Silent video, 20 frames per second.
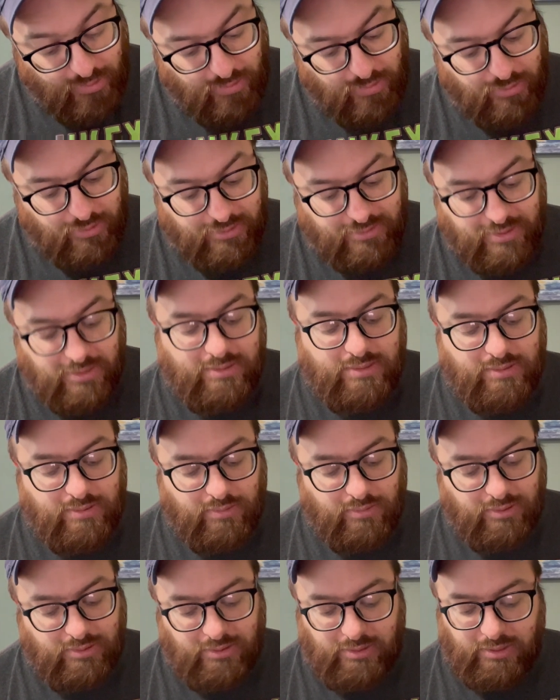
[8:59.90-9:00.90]
this does
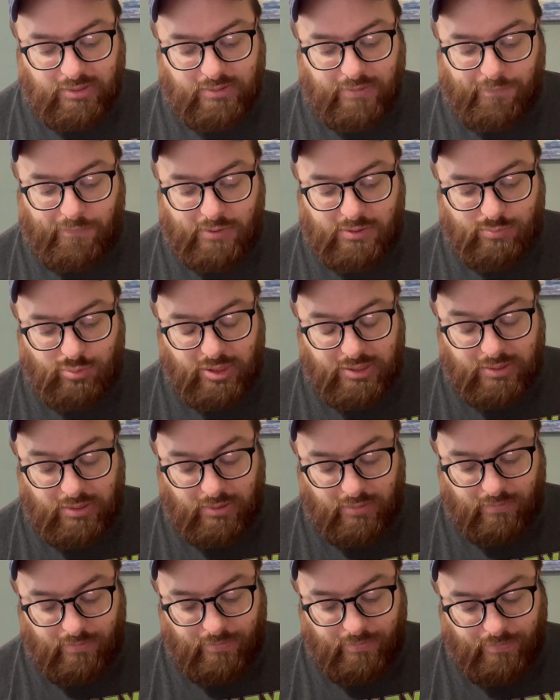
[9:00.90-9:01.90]
listed as a first
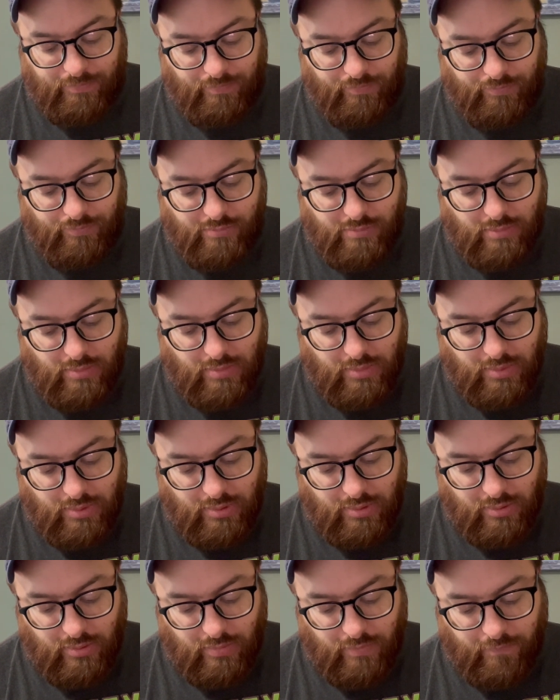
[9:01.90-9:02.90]
printing.
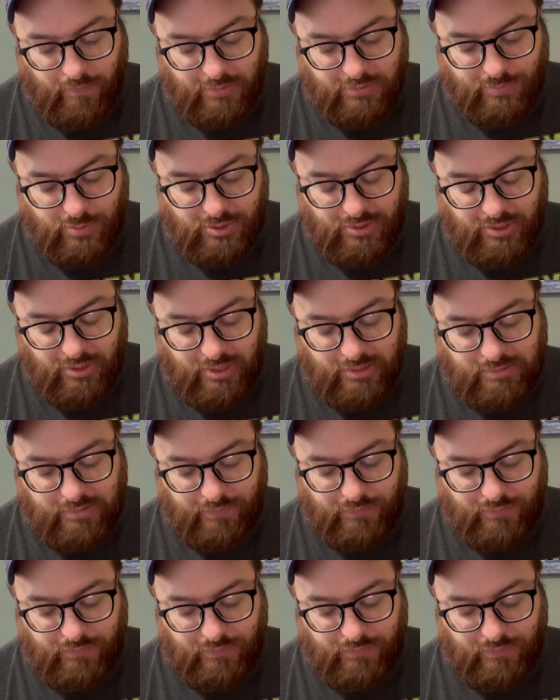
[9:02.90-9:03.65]
First printing as of